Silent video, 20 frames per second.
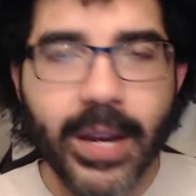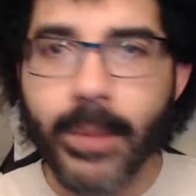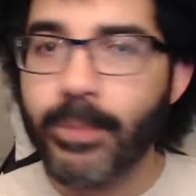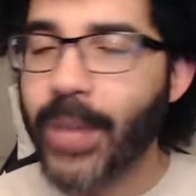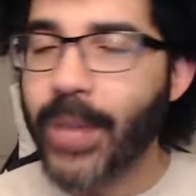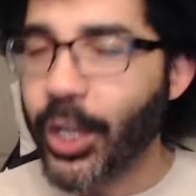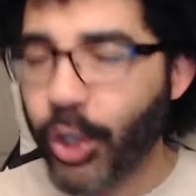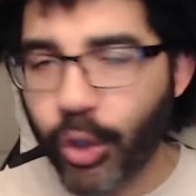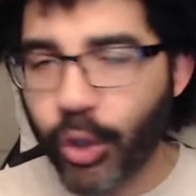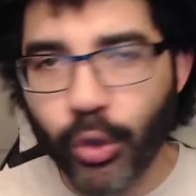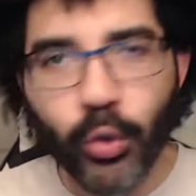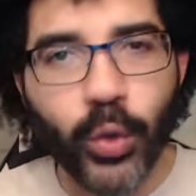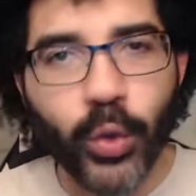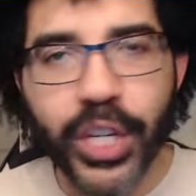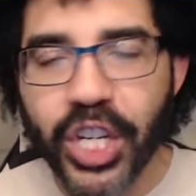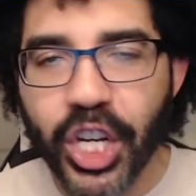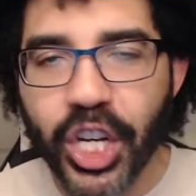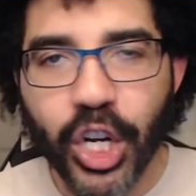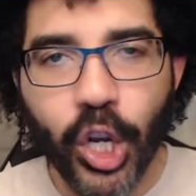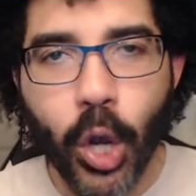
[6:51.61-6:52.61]
That's
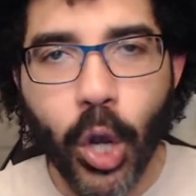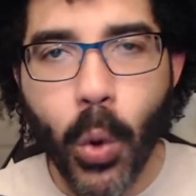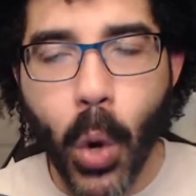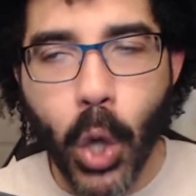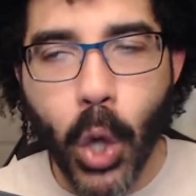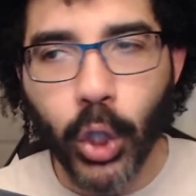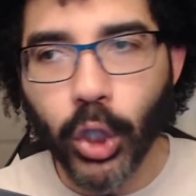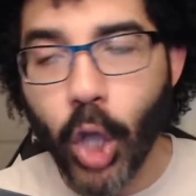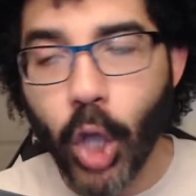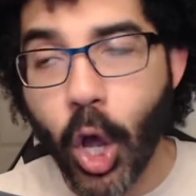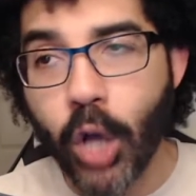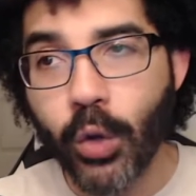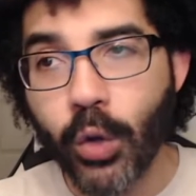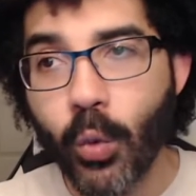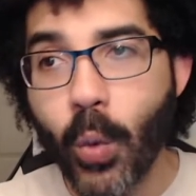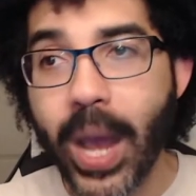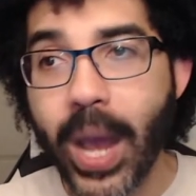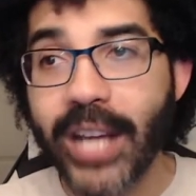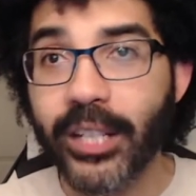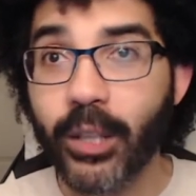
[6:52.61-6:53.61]
truly going to go a
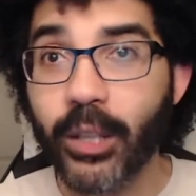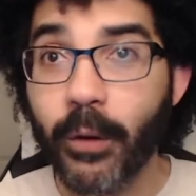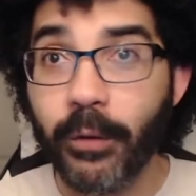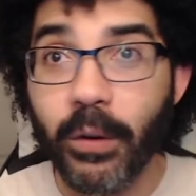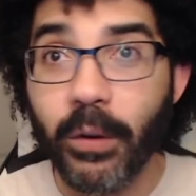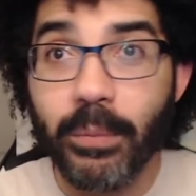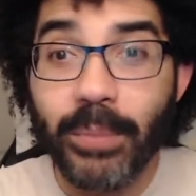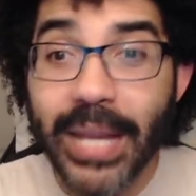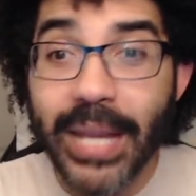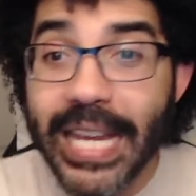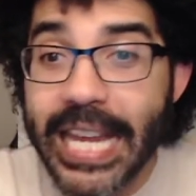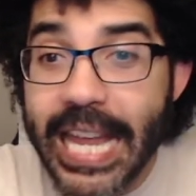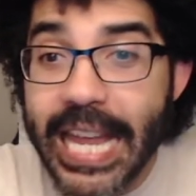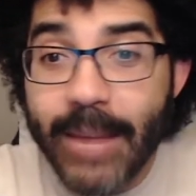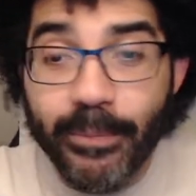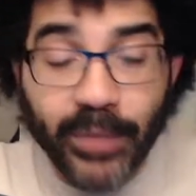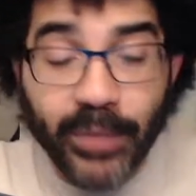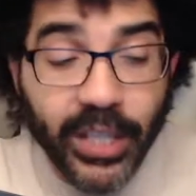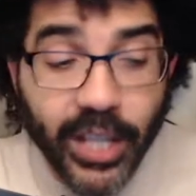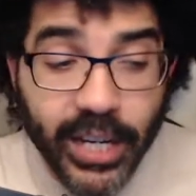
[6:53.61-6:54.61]
long way. So for me,
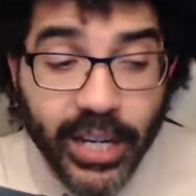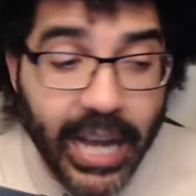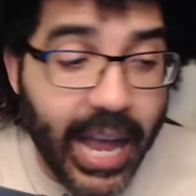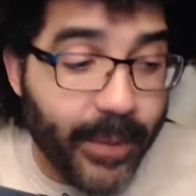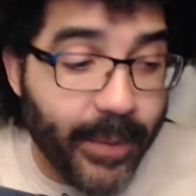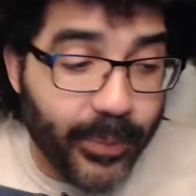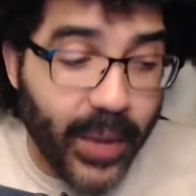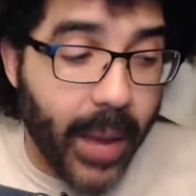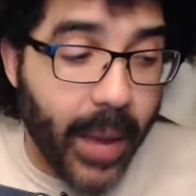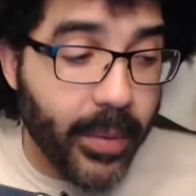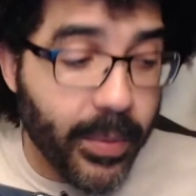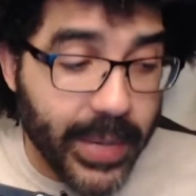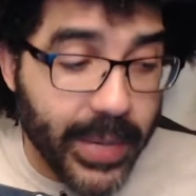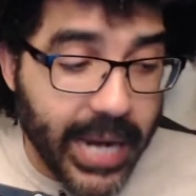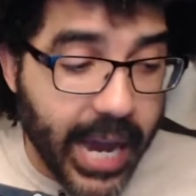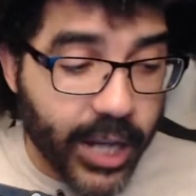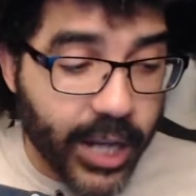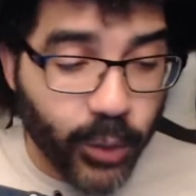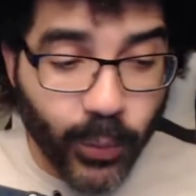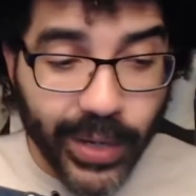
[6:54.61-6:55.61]
look, I'm going to be
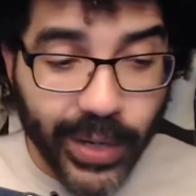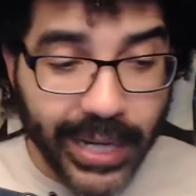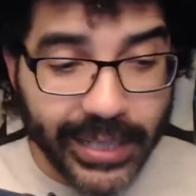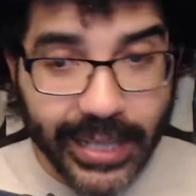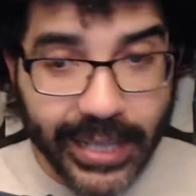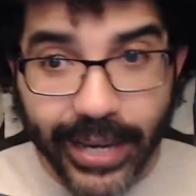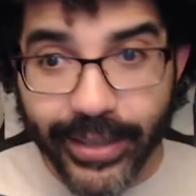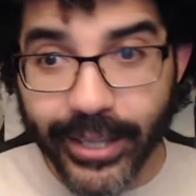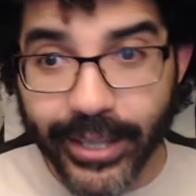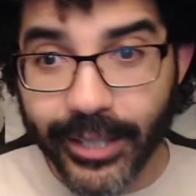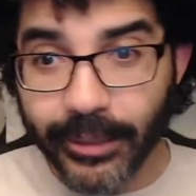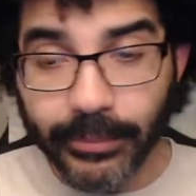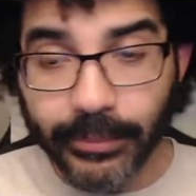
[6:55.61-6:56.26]
honest when I say this.